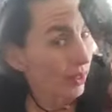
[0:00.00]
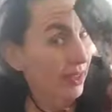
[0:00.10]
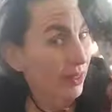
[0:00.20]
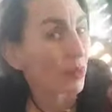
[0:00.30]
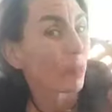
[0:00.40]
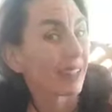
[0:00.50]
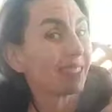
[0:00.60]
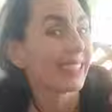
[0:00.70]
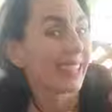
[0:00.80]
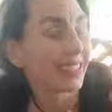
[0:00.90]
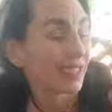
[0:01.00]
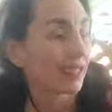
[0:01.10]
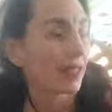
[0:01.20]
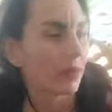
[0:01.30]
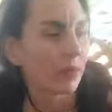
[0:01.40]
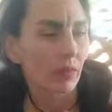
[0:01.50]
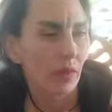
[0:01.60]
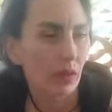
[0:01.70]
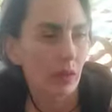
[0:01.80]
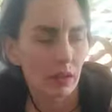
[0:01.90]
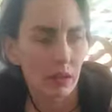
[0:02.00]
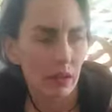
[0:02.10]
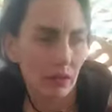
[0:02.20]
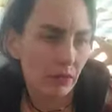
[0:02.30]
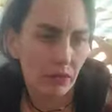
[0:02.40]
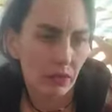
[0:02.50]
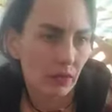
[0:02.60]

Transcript: and their mindset. And I've